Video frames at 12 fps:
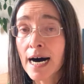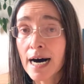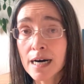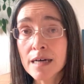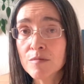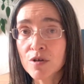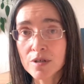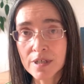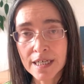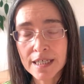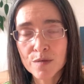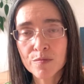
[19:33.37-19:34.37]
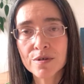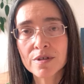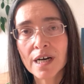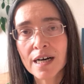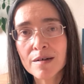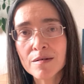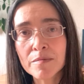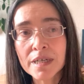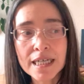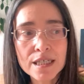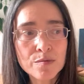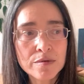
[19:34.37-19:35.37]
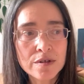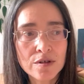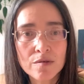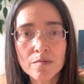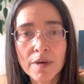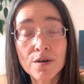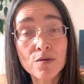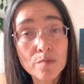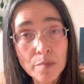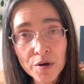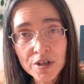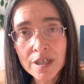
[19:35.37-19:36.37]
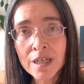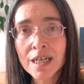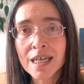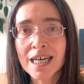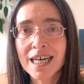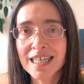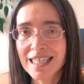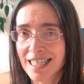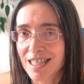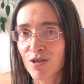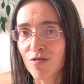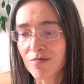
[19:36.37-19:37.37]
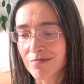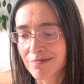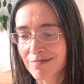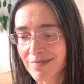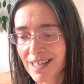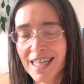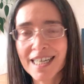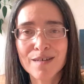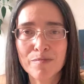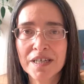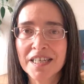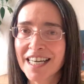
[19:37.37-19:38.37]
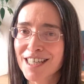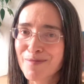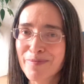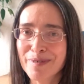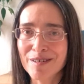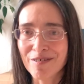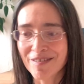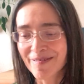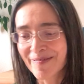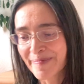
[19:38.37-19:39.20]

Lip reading: I am not an expert. I am an expert on my own body, and that's all that I can be an expert on.